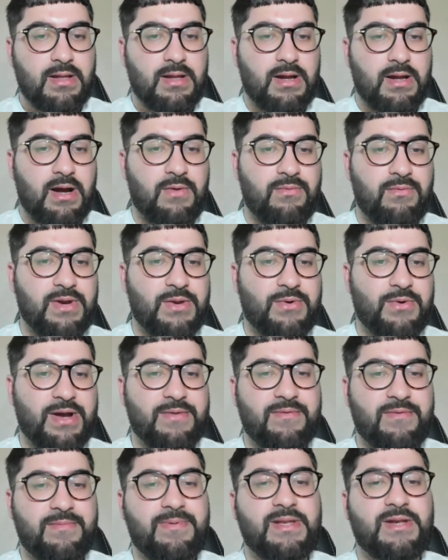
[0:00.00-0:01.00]
I really want
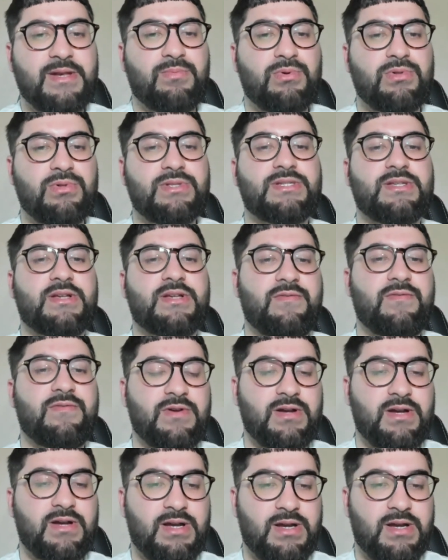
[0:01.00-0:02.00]
MVP to pull this off.
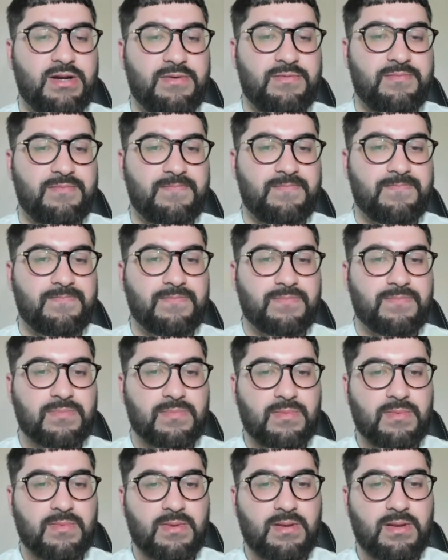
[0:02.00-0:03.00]

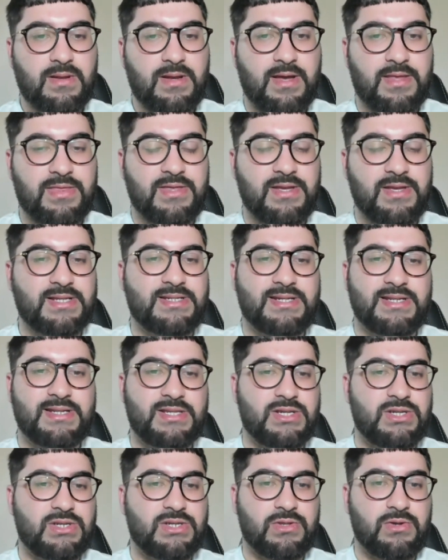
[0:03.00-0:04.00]
I think it's
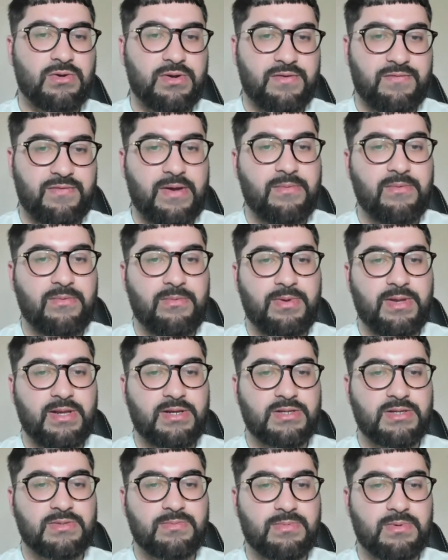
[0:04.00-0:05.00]
decision though. If MVP
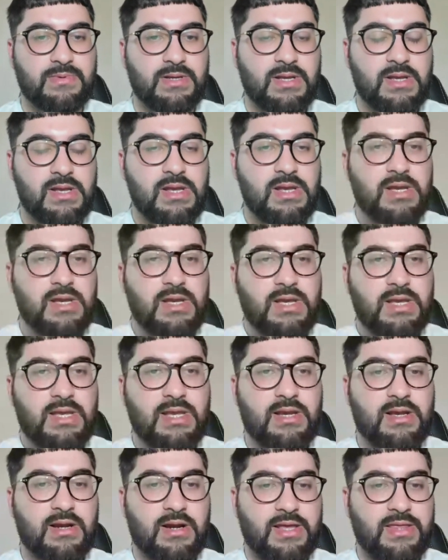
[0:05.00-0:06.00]
does
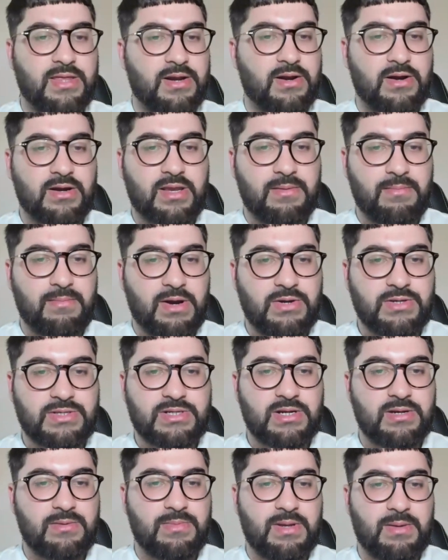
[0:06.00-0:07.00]
he can either knock him out. It's
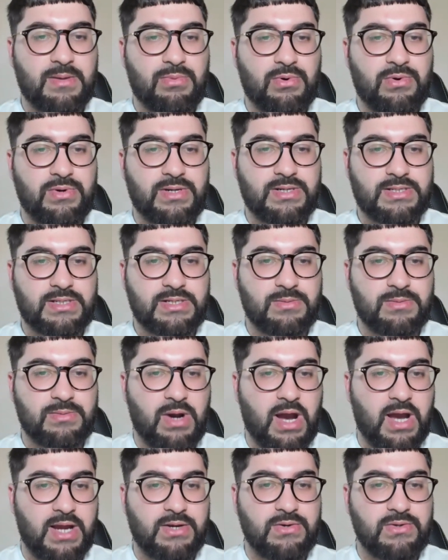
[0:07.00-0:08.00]
going to be a boring decision,
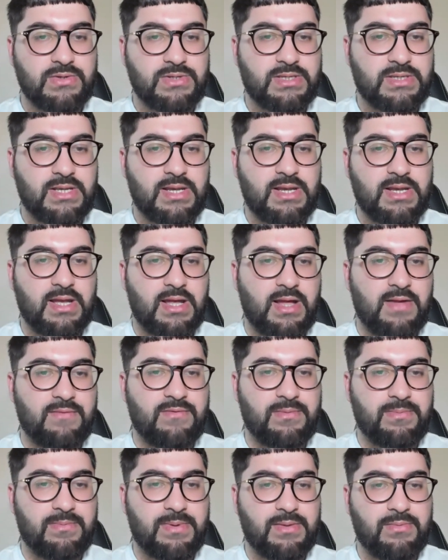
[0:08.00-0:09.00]
but I do see
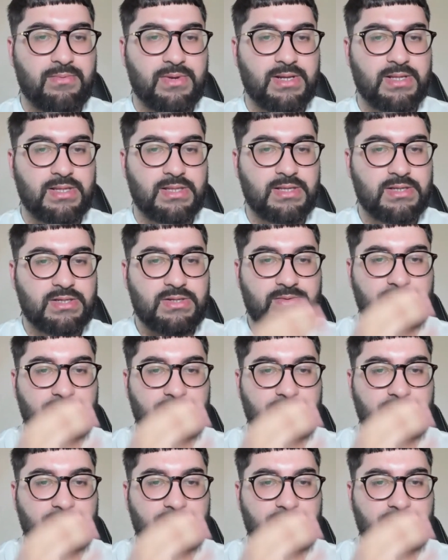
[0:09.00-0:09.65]
MVP winning this